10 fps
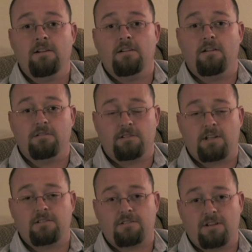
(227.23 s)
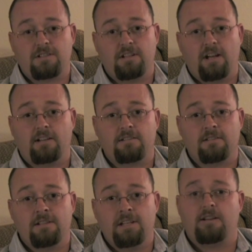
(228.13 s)
of the Reconstruction
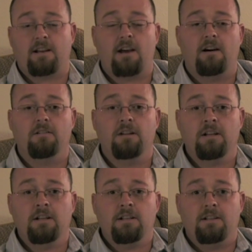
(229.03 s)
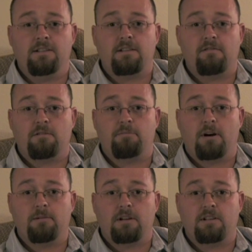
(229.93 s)
Acts. Check out
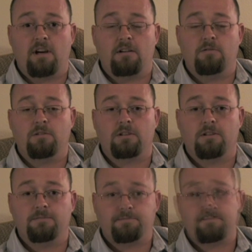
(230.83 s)
NCrepublic.org.